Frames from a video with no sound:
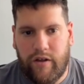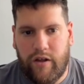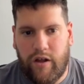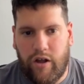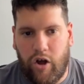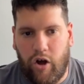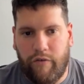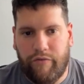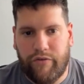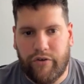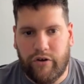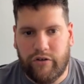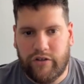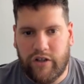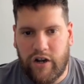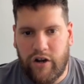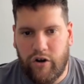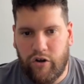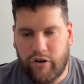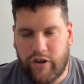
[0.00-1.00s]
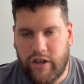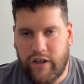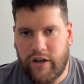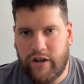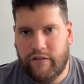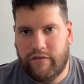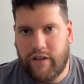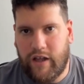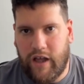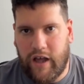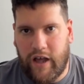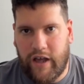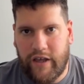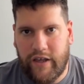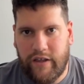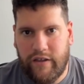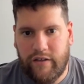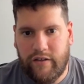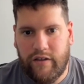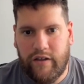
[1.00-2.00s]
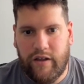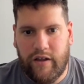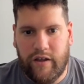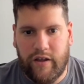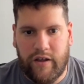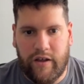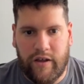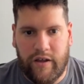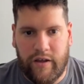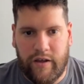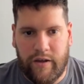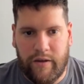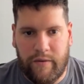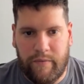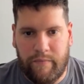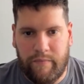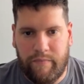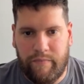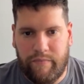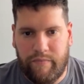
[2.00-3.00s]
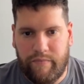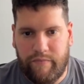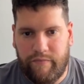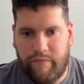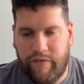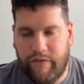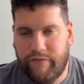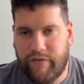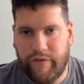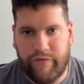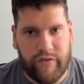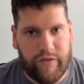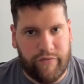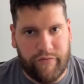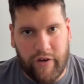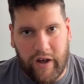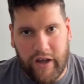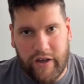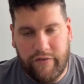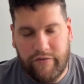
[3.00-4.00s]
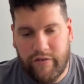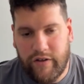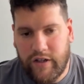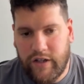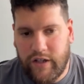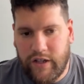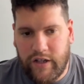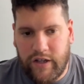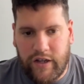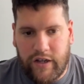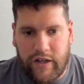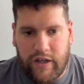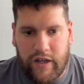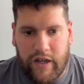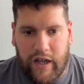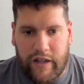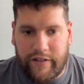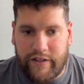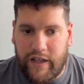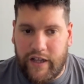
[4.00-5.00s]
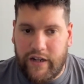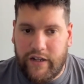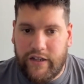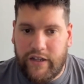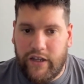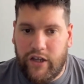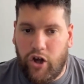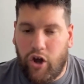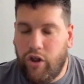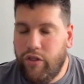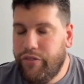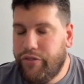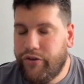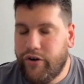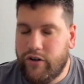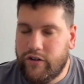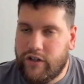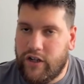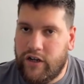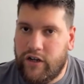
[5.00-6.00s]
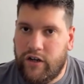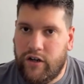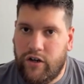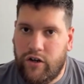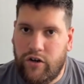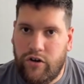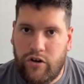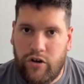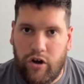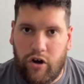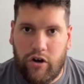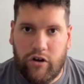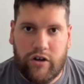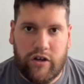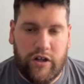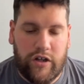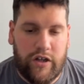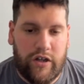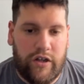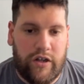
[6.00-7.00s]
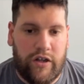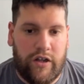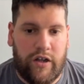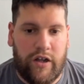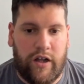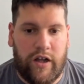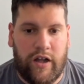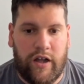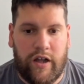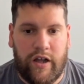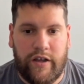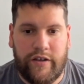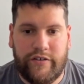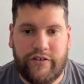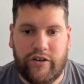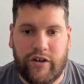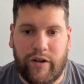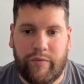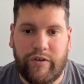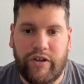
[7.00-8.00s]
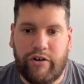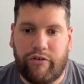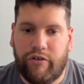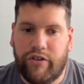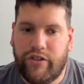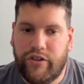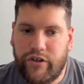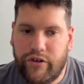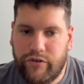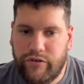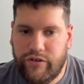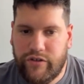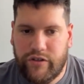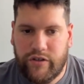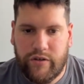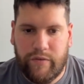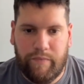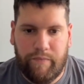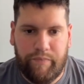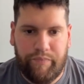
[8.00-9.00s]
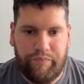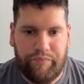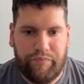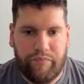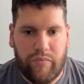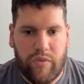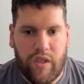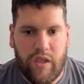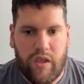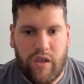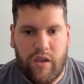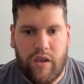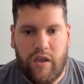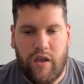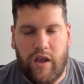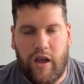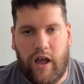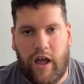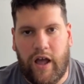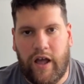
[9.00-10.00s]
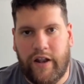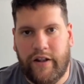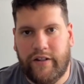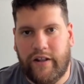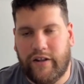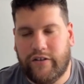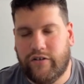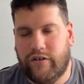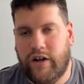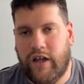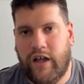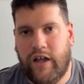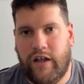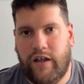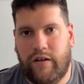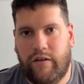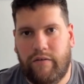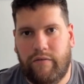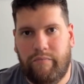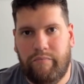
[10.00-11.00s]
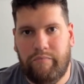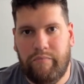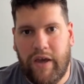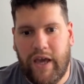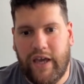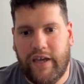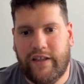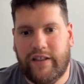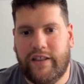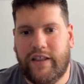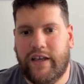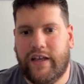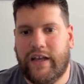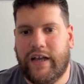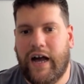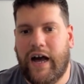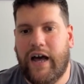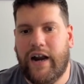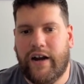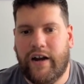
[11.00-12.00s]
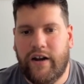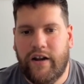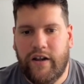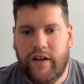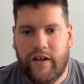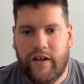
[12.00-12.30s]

off-throttle locking at high 50-55, and then the on-throttle lock is going to be reduced, and that's going to make the car